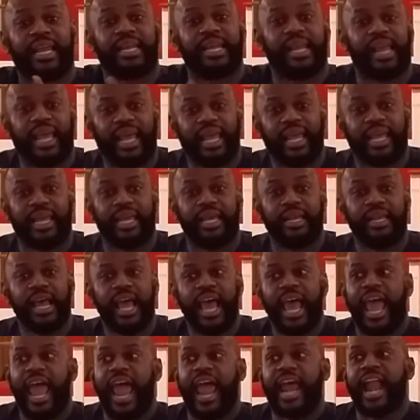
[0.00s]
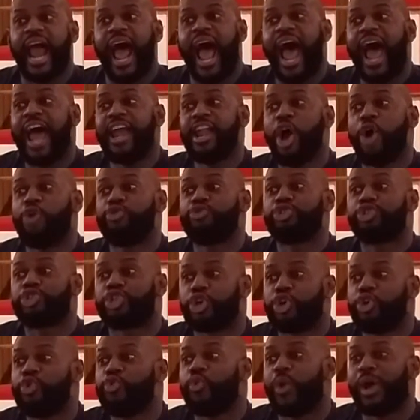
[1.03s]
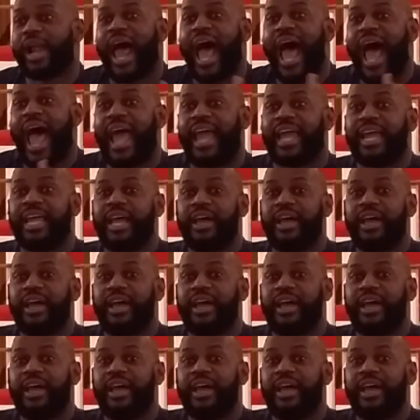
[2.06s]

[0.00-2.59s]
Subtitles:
in need, and I don't do what I,